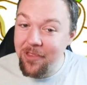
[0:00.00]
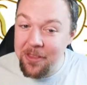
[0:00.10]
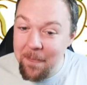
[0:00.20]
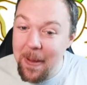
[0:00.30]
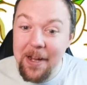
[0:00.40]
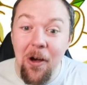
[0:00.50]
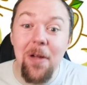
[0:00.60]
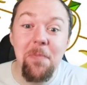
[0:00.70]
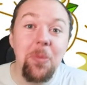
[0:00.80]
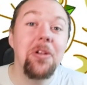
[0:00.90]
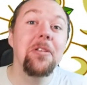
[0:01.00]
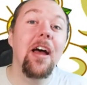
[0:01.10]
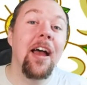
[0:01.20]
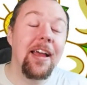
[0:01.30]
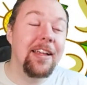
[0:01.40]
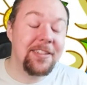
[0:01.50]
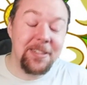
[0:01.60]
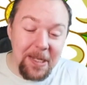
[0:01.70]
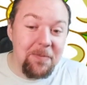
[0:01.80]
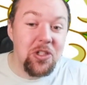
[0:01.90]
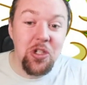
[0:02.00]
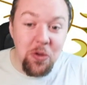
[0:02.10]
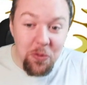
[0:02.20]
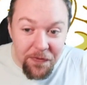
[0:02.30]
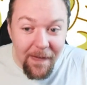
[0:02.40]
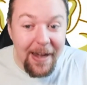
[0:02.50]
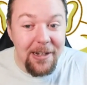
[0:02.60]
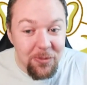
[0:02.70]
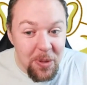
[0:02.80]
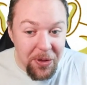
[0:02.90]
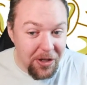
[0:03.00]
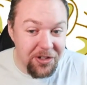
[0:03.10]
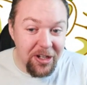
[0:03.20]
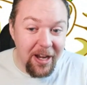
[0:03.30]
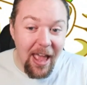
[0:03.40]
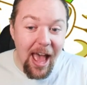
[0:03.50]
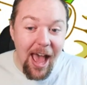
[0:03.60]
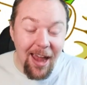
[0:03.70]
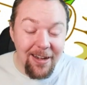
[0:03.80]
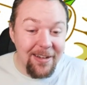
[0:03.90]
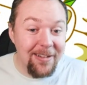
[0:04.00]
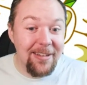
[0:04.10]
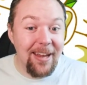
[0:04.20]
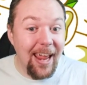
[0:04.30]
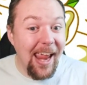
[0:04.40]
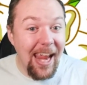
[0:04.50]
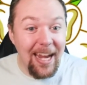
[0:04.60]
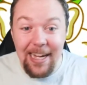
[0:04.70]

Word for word: the Bitcoin bubble ha- seems to finally be bursting, and eh,